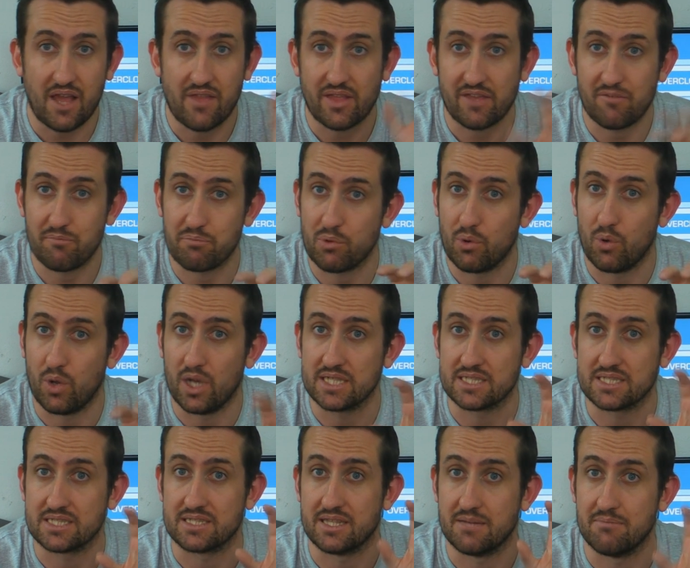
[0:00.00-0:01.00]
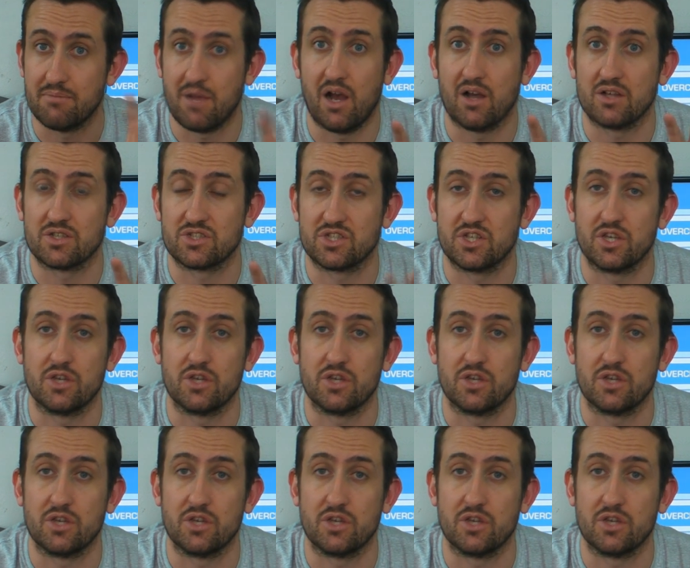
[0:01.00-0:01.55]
they brought us the Mars